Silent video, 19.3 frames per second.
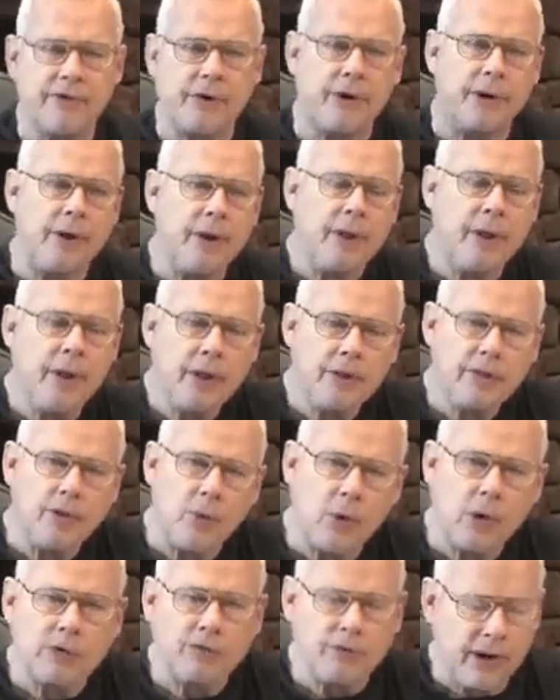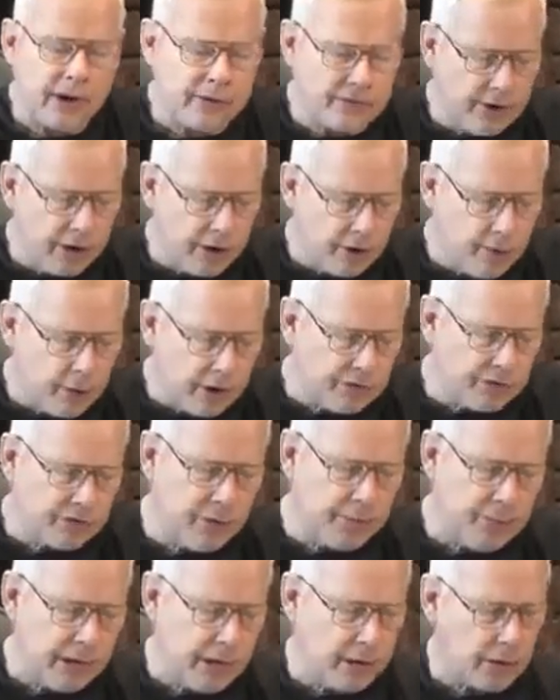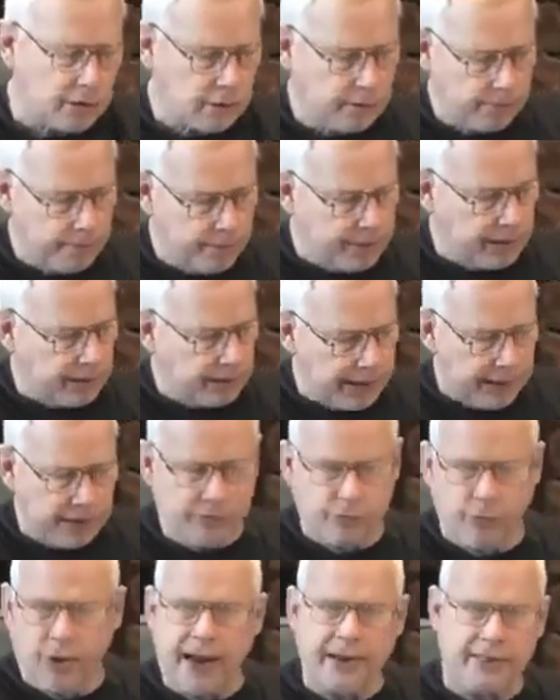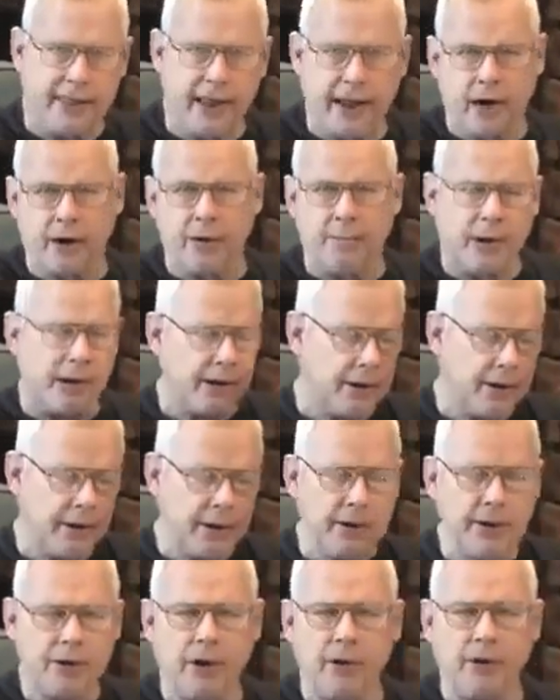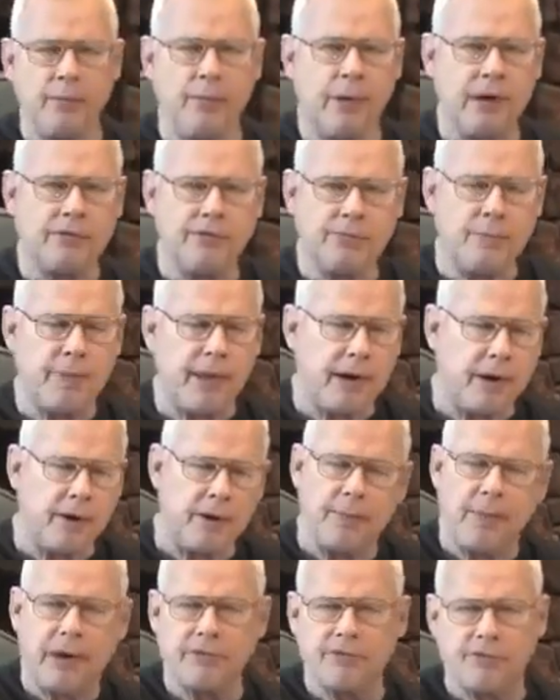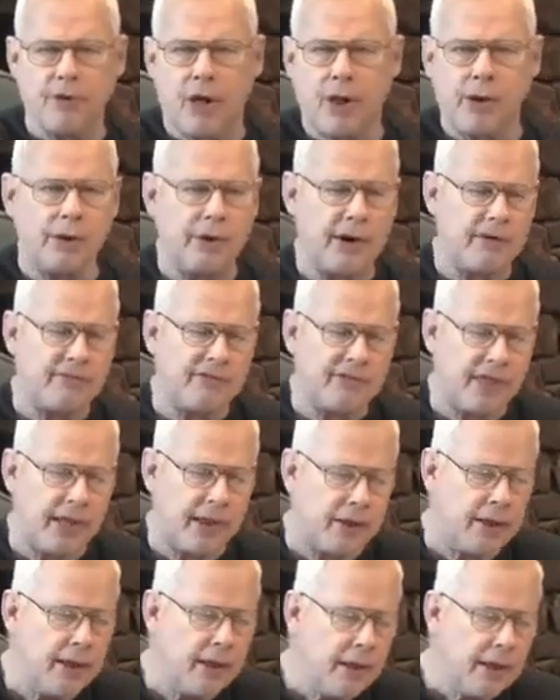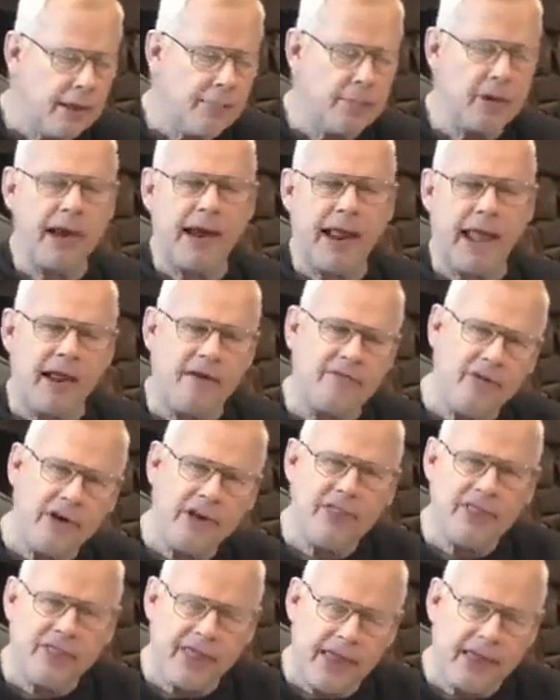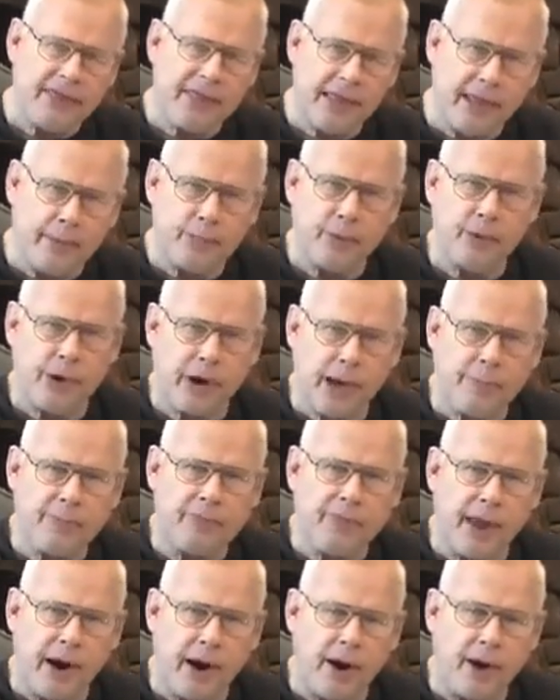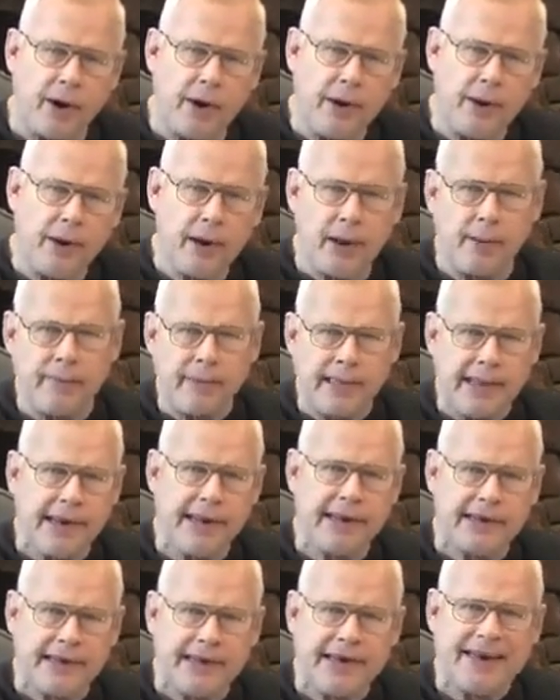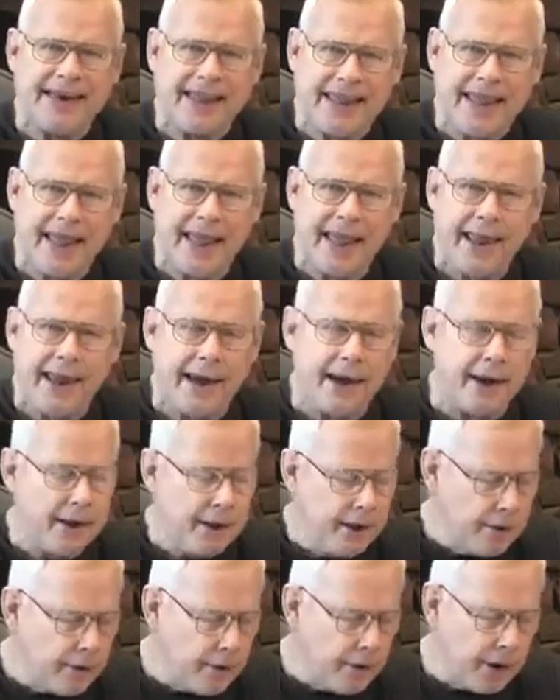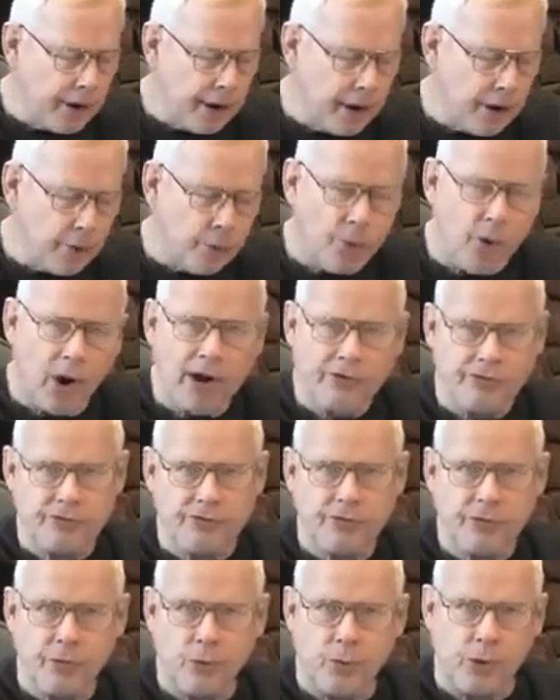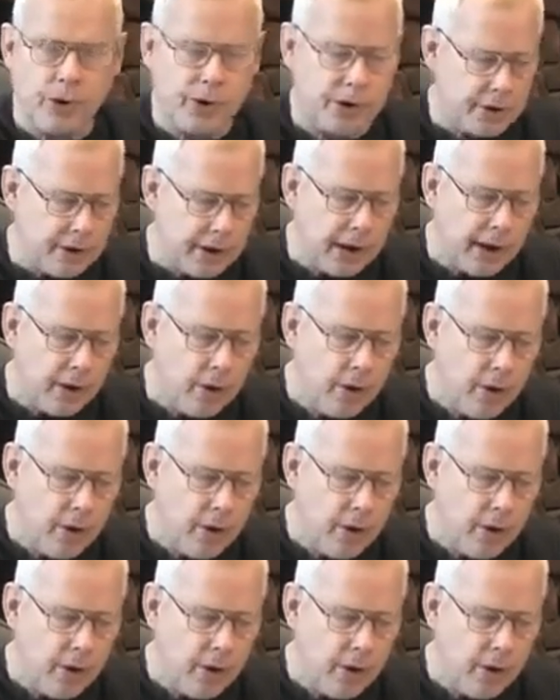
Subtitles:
for the World Trade Center was to build buildings right there, but much bigger, much taller, and everything. But everything they put up there immediately decayed. Rust would